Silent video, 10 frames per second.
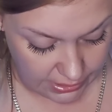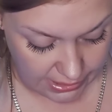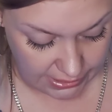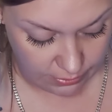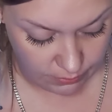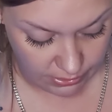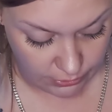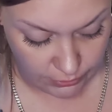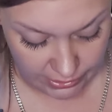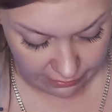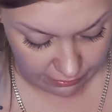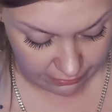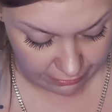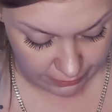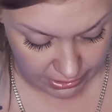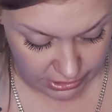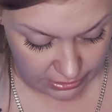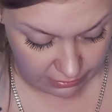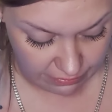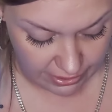It's like you went looking for
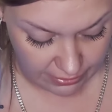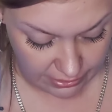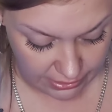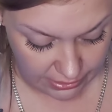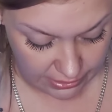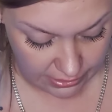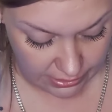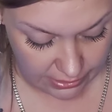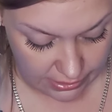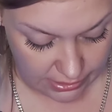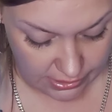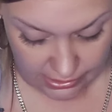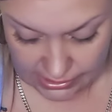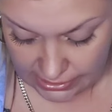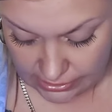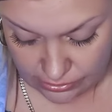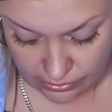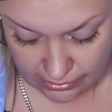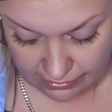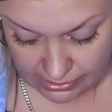information, you found it. So you see the
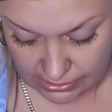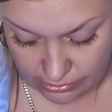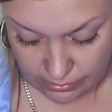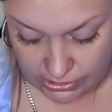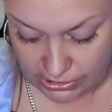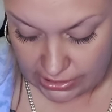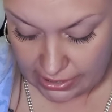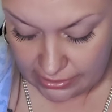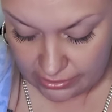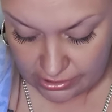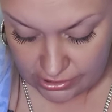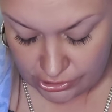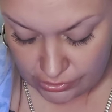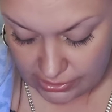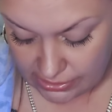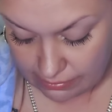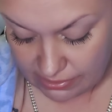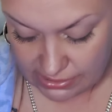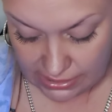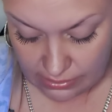truth of a situation. Now you're just choosing to
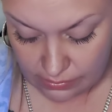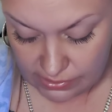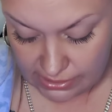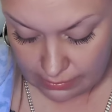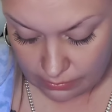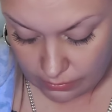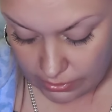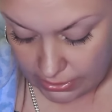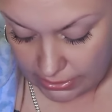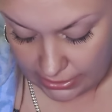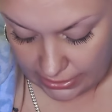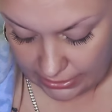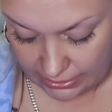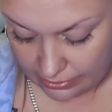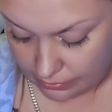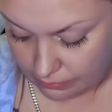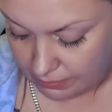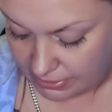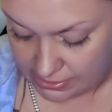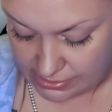be single, stable, and heal
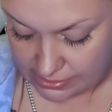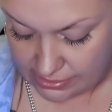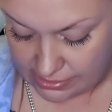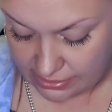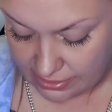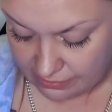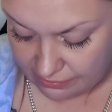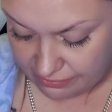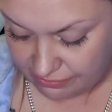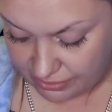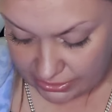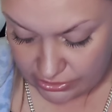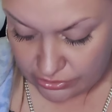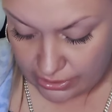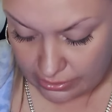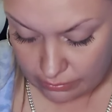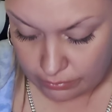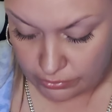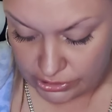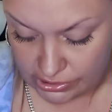because this love fucking triangle
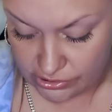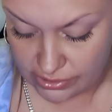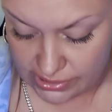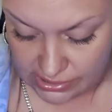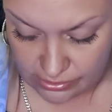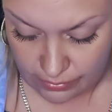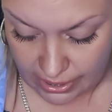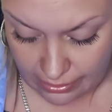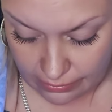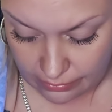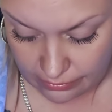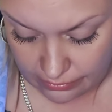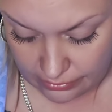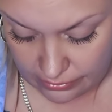bullshit stresses you out.